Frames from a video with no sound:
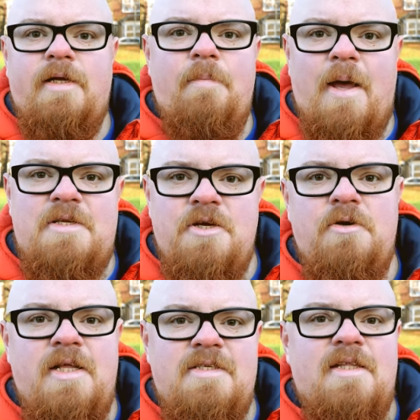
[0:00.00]
you better
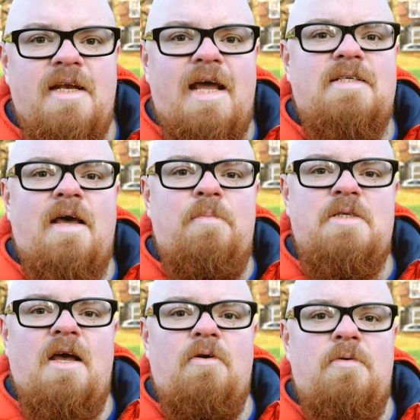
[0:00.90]
tune into the next
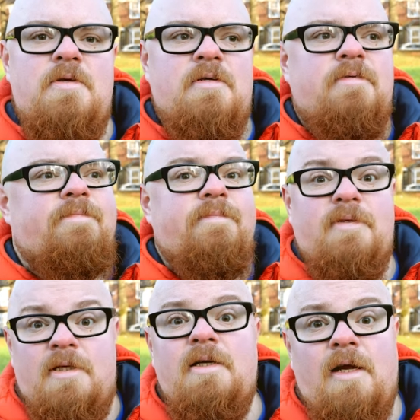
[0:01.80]
episode.
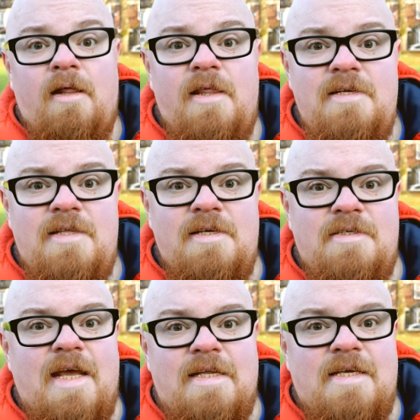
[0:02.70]
These things
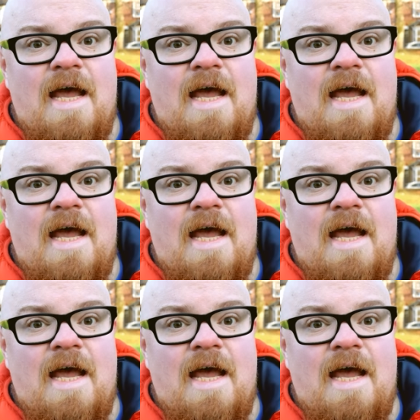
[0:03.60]
take